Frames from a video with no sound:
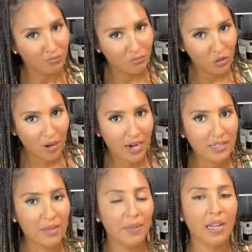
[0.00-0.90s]
Try
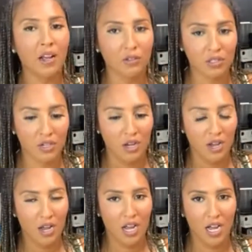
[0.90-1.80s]
something else.
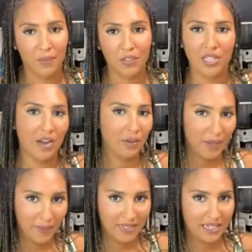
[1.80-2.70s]
So that would be
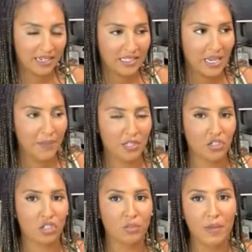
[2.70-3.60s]
my second tip, is
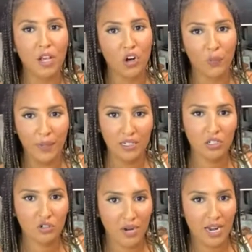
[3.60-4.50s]
just be open to
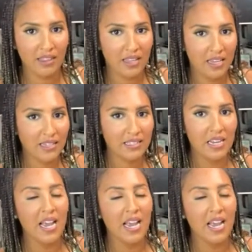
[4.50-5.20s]
trying things.